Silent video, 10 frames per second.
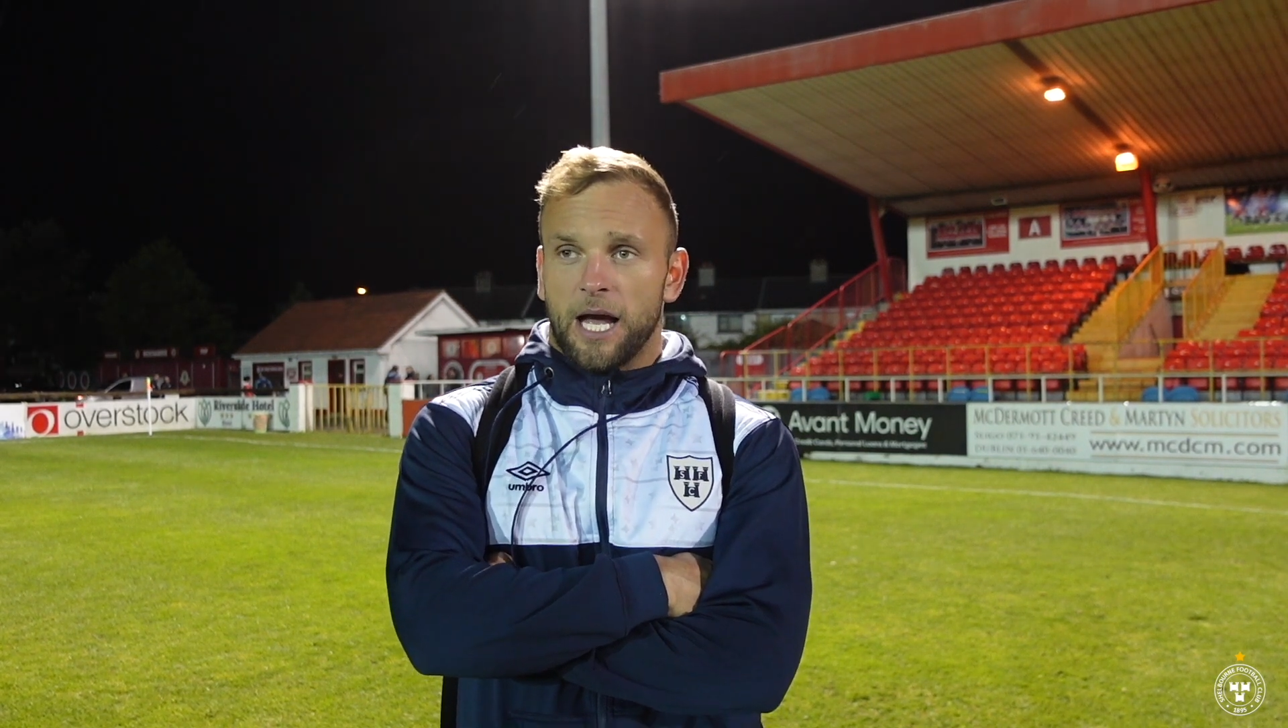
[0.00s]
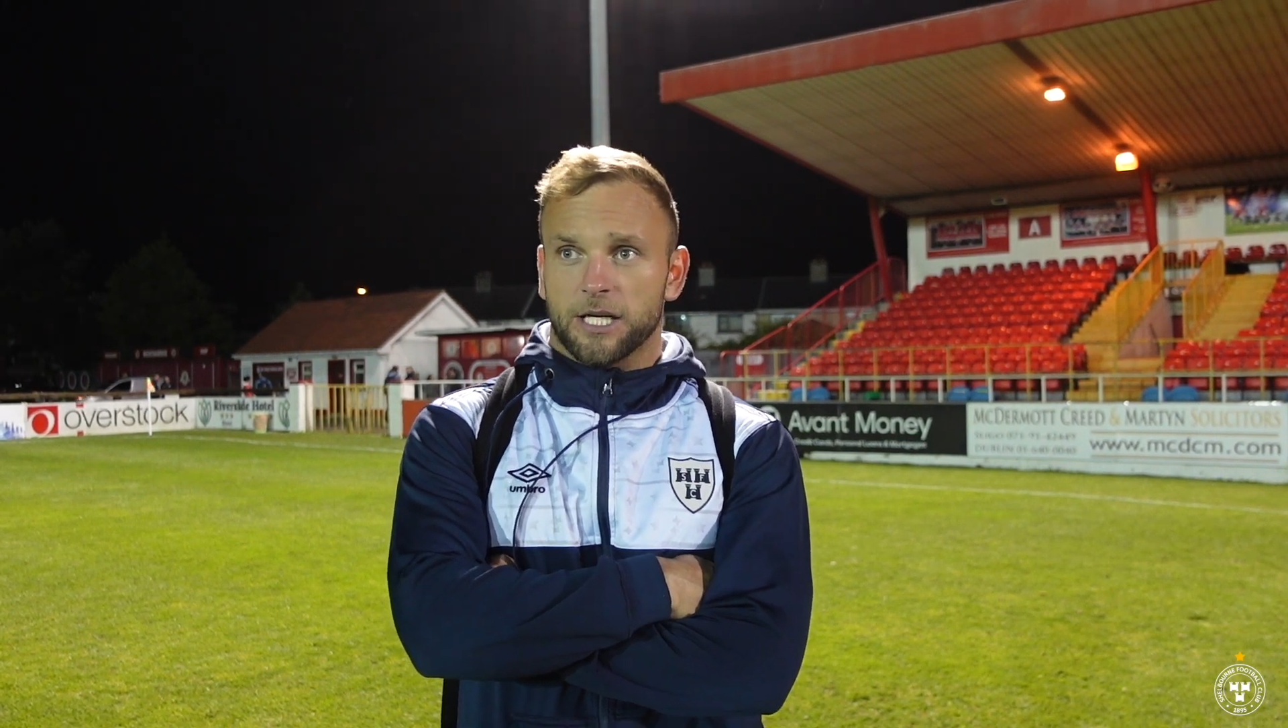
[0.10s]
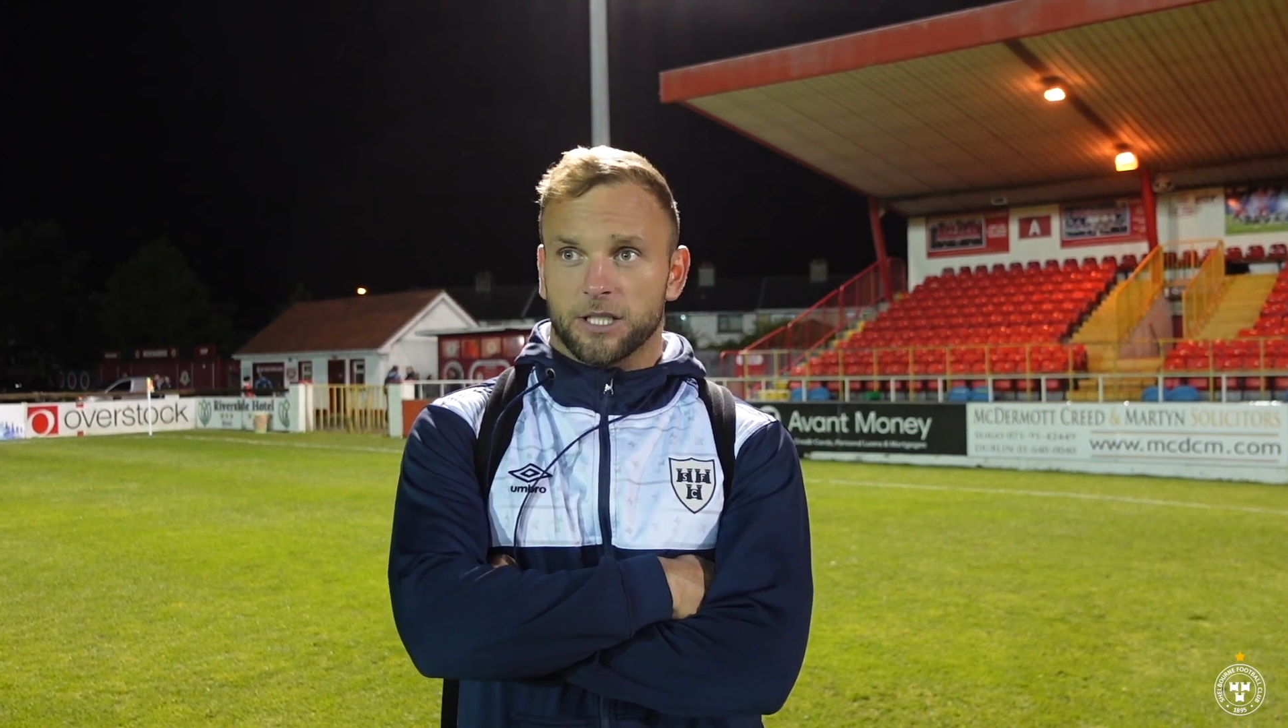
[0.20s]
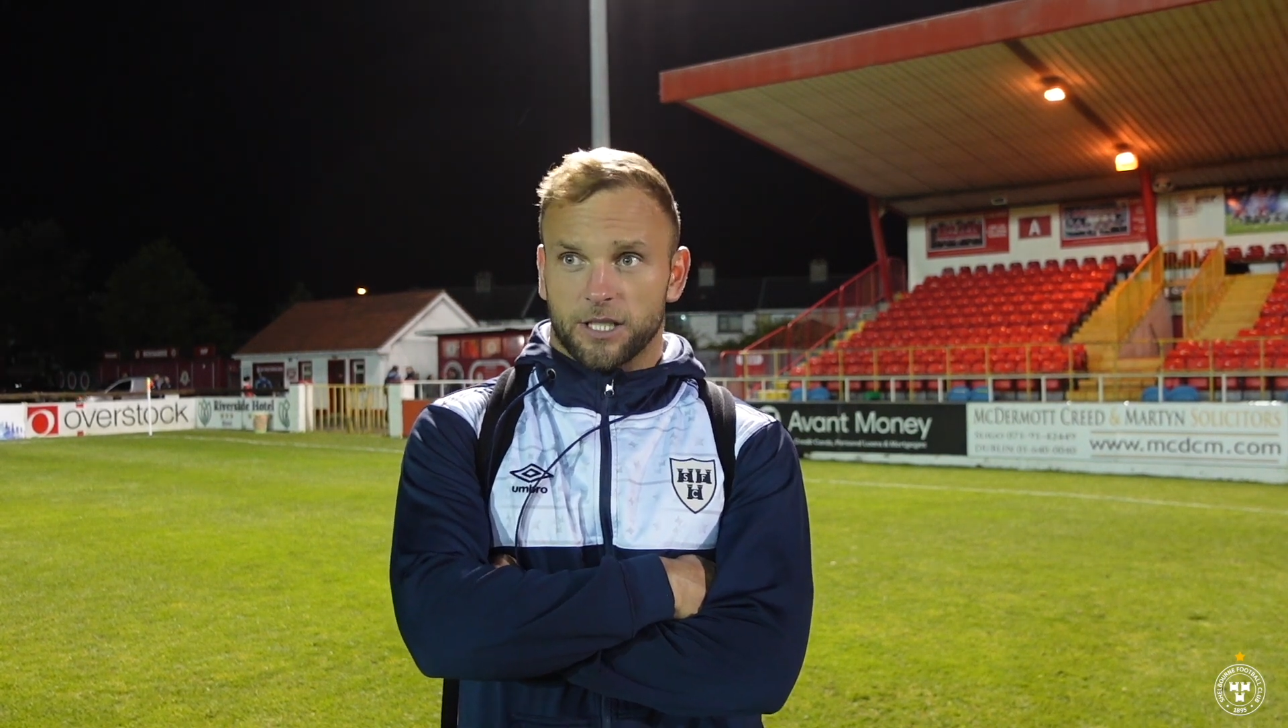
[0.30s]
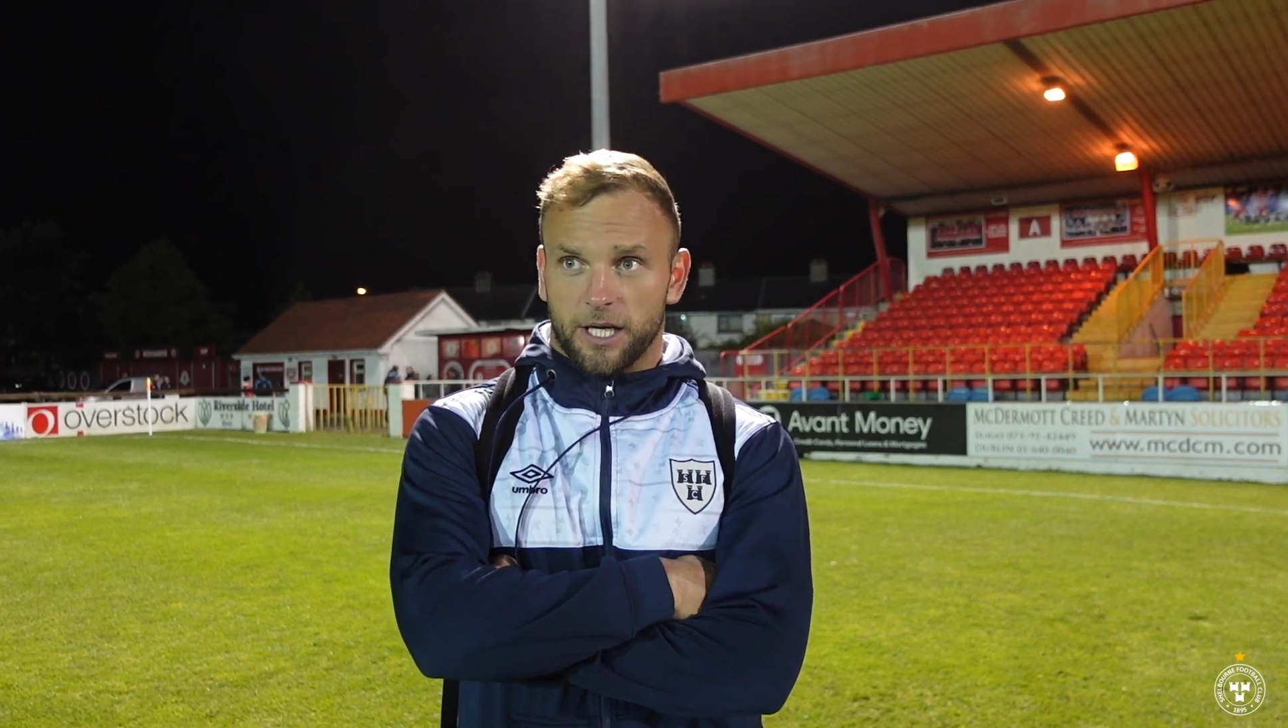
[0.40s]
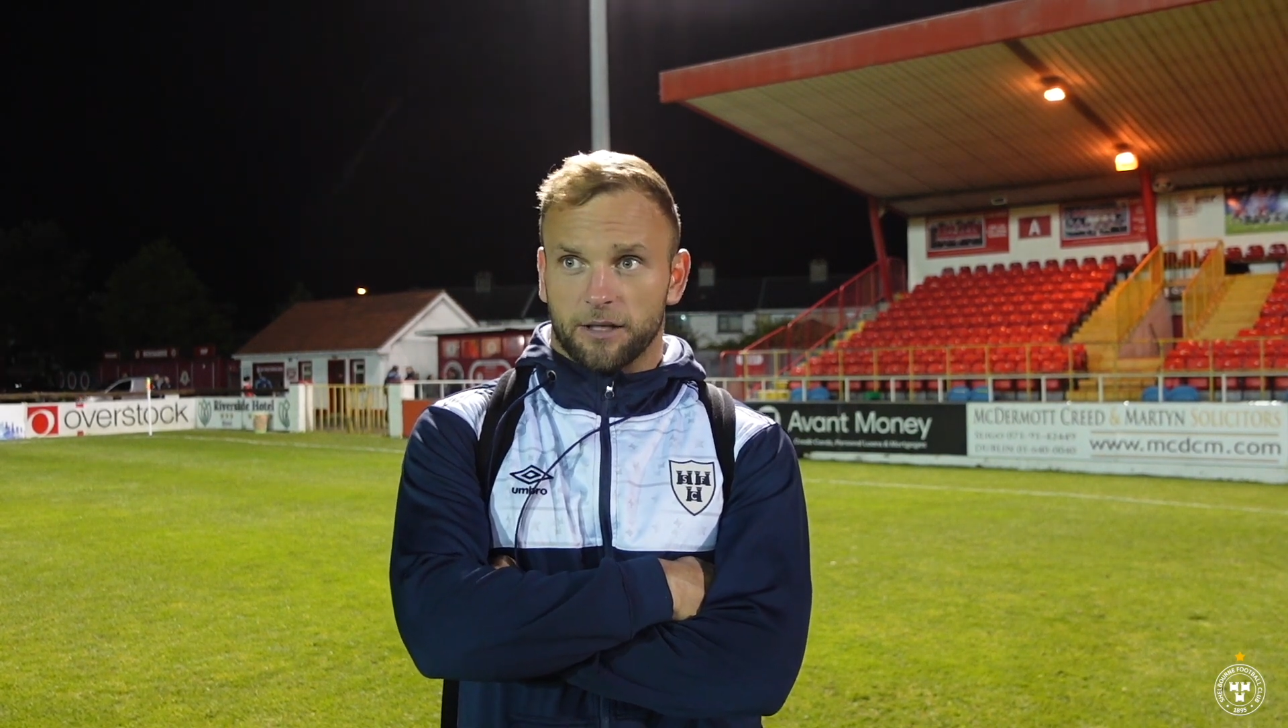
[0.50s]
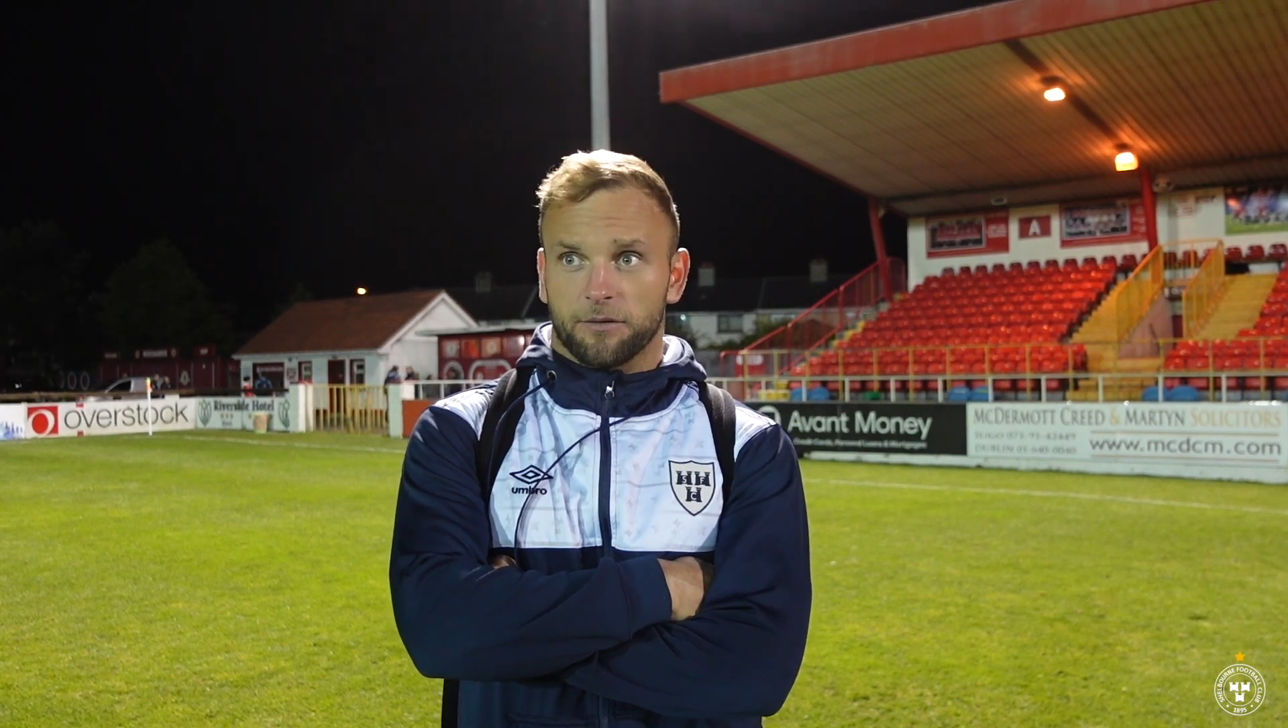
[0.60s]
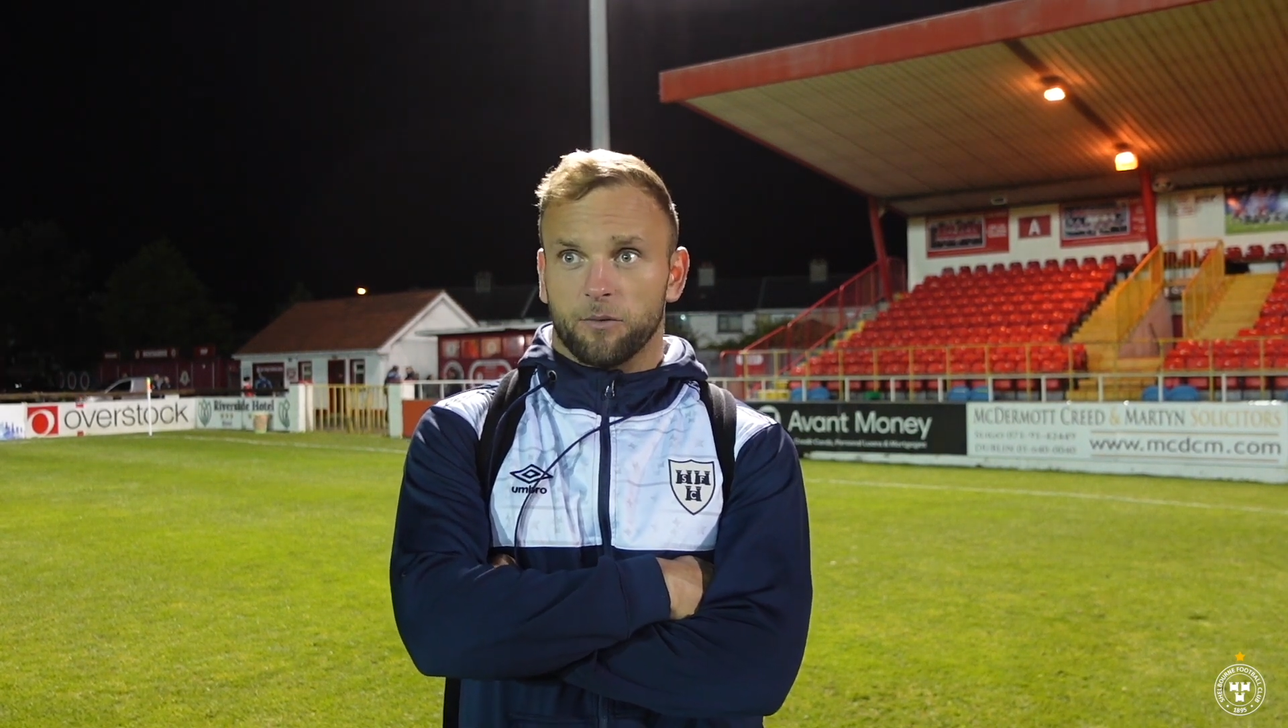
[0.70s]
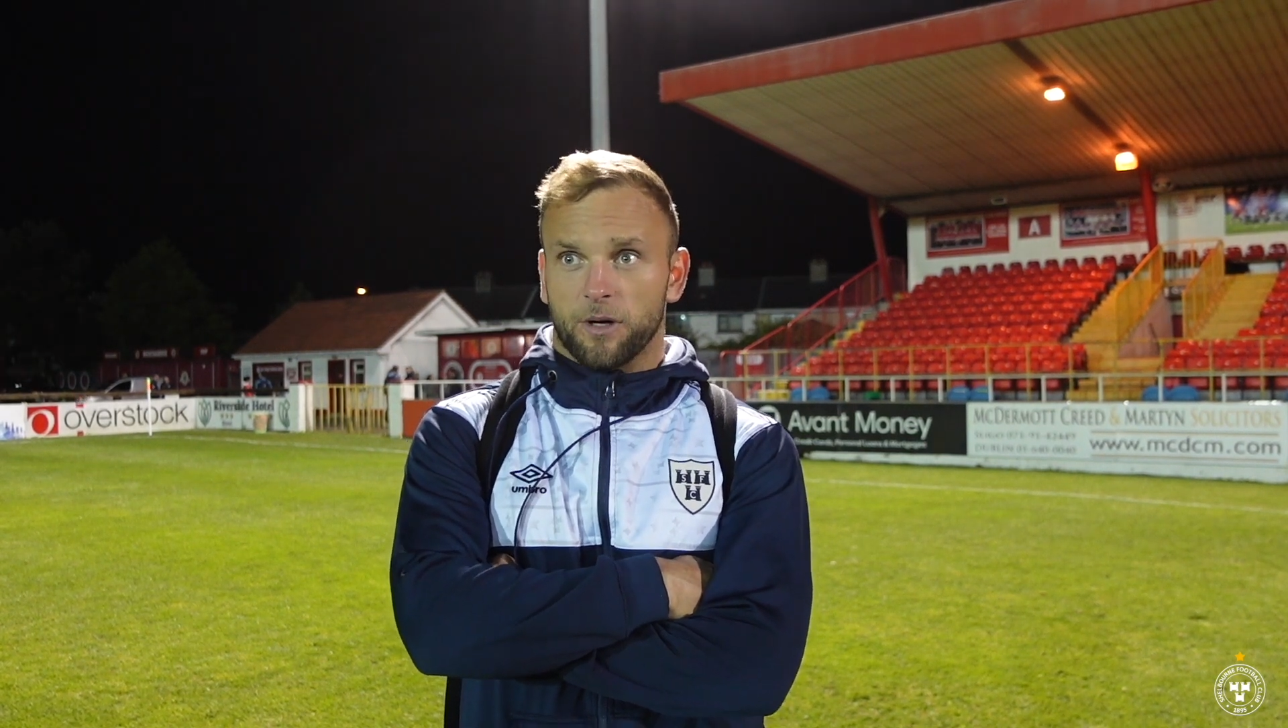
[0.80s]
As you said,